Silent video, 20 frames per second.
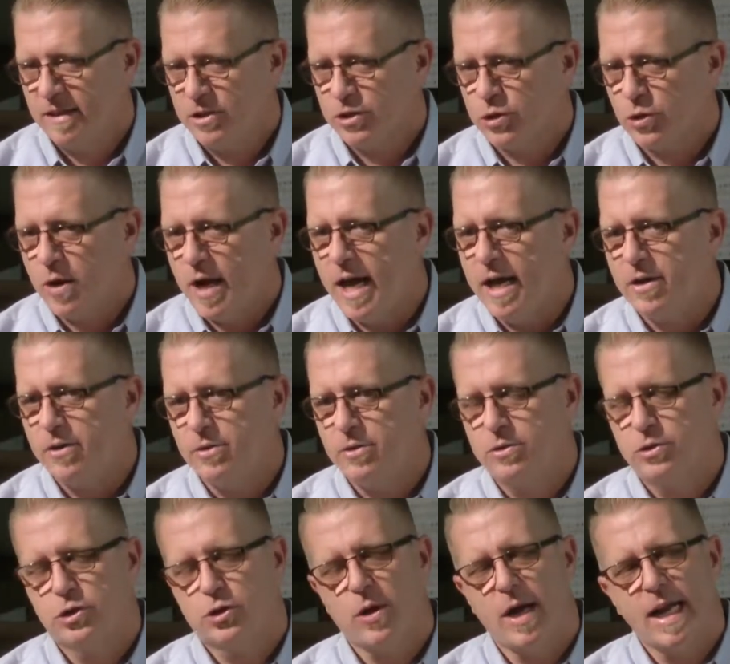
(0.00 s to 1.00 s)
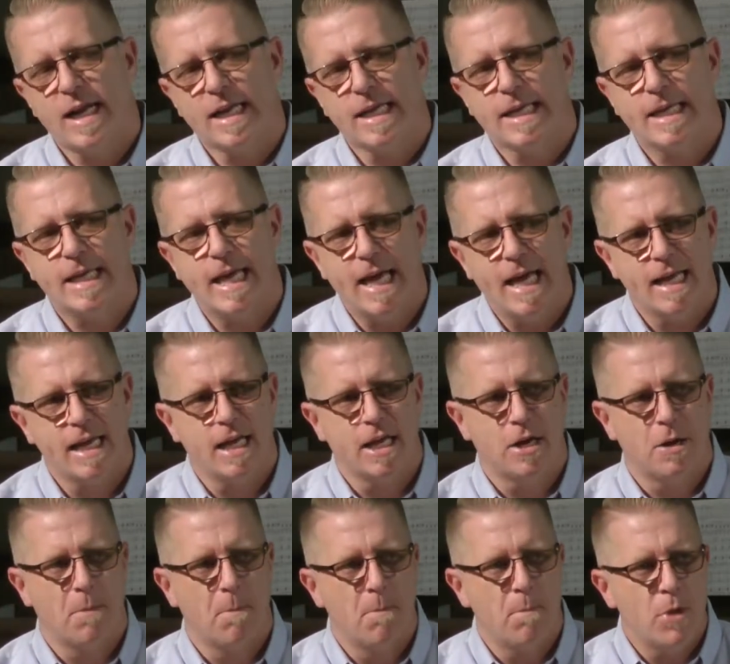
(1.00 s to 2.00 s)
Try to, try to get in
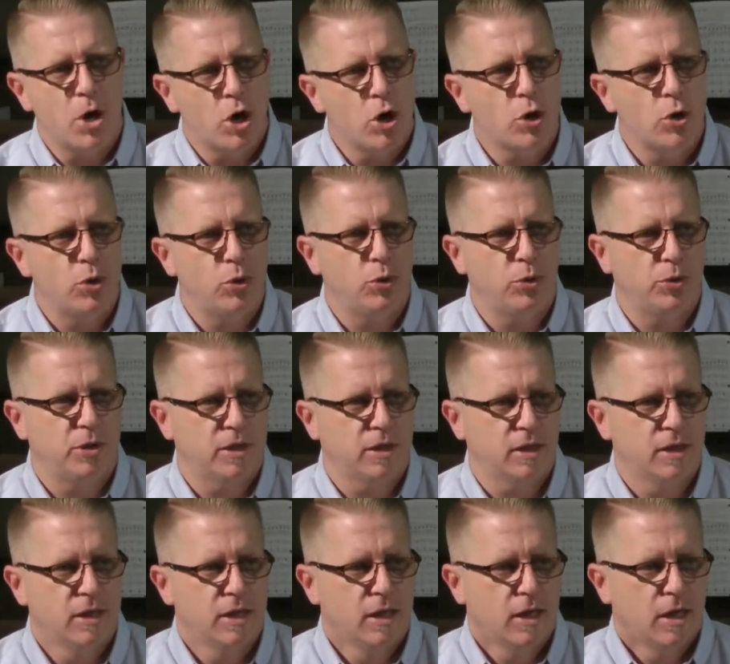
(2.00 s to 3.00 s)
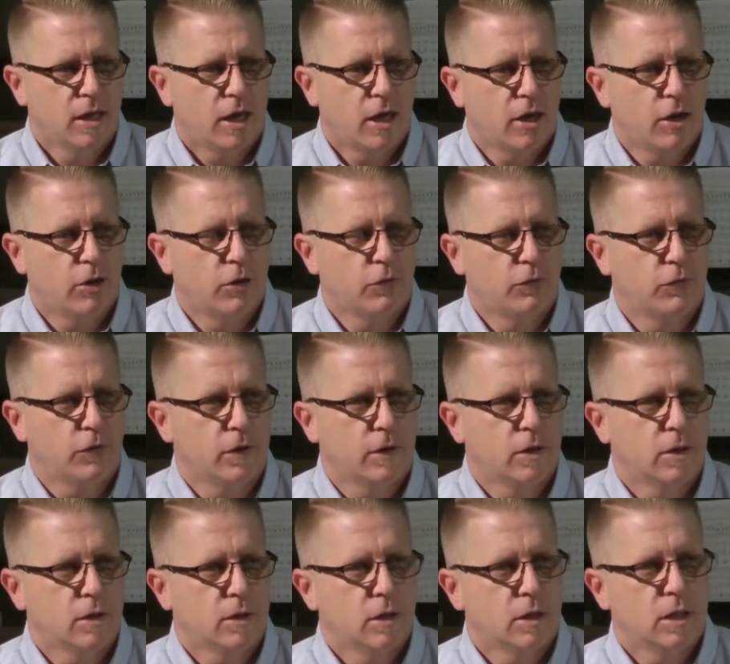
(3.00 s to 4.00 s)
a mode of,
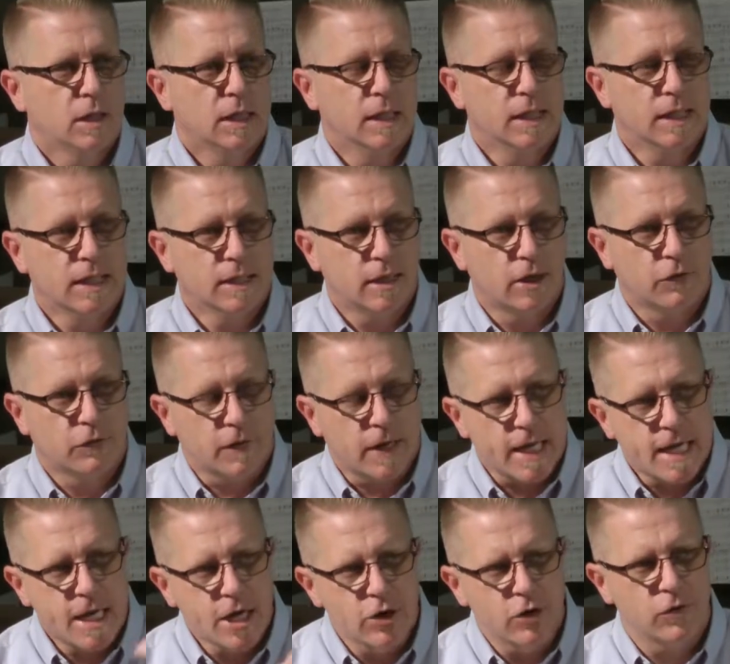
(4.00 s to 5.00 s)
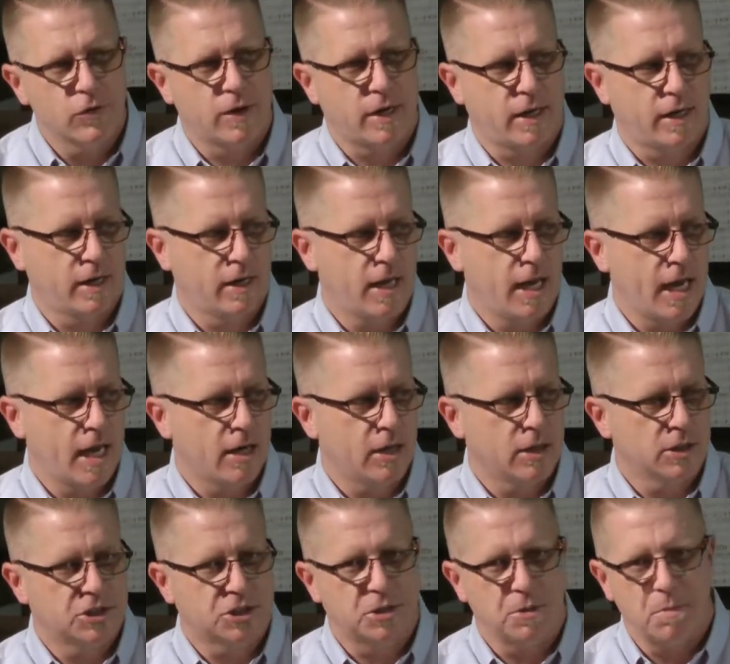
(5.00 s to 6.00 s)
of hearing
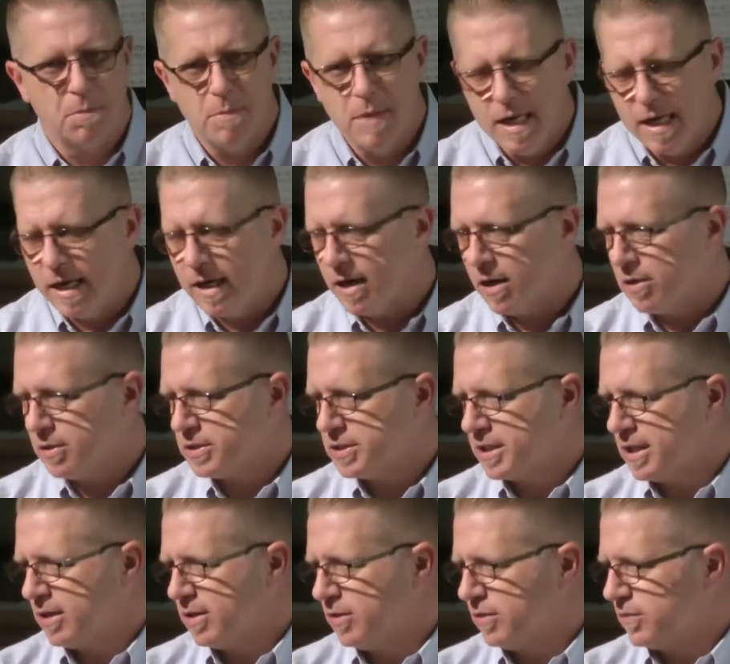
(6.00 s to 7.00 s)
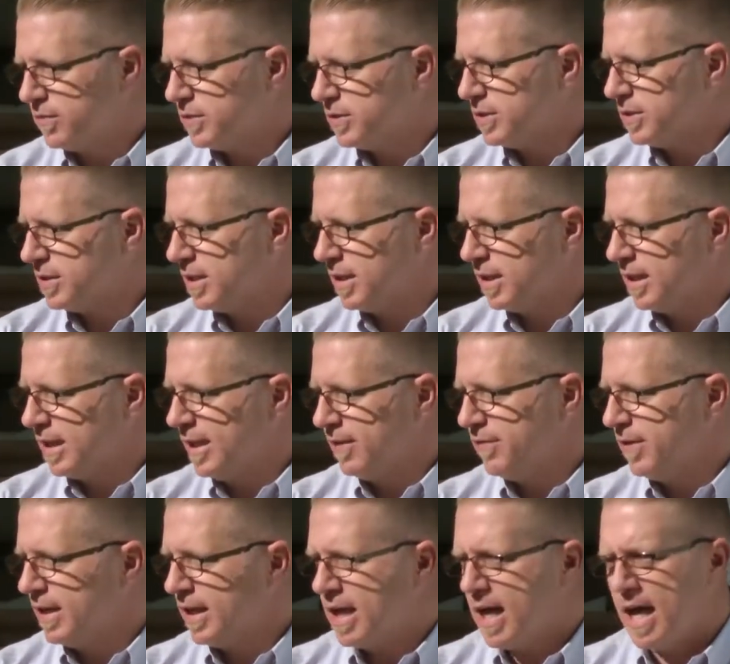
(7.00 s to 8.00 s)
and submitting ourselves to the
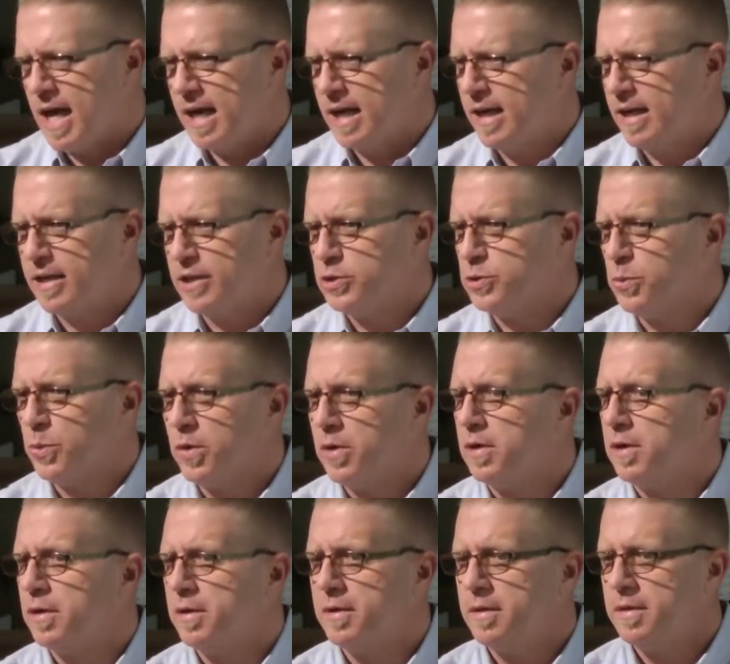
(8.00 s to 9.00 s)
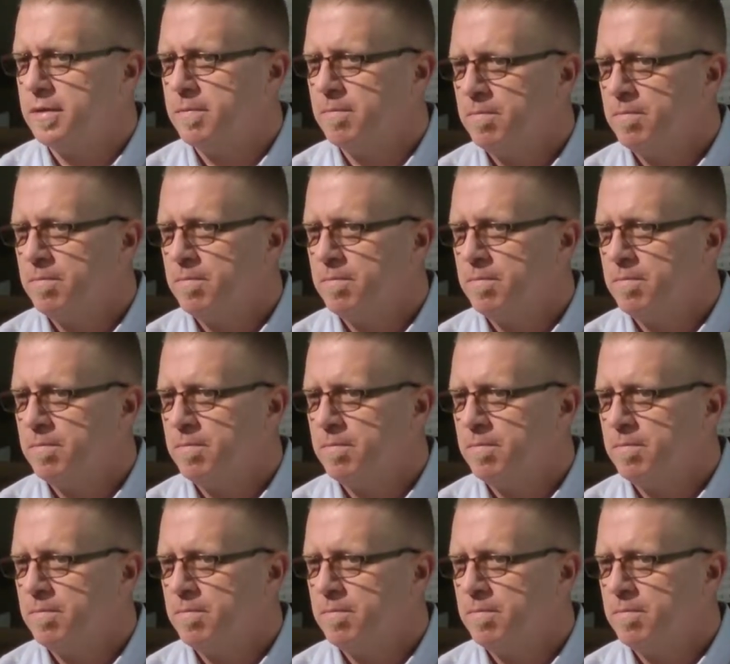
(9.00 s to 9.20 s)
living God and His Word.